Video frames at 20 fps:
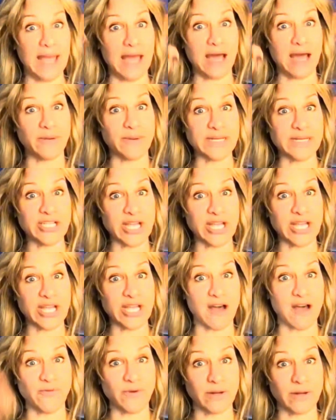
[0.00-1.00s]
How do I check it
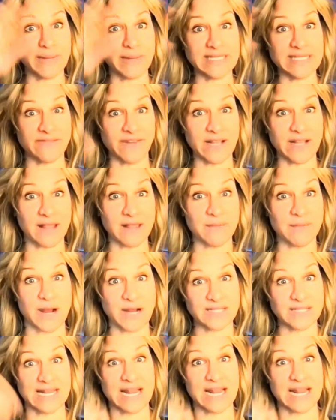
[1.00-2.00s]
off? What are my different color
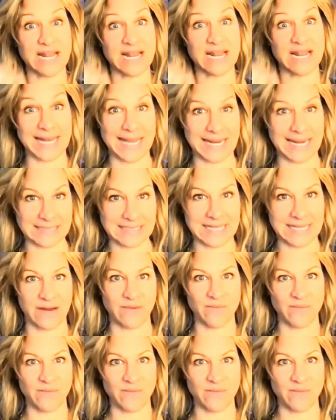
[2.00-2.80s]
marks and how am I going to get it done?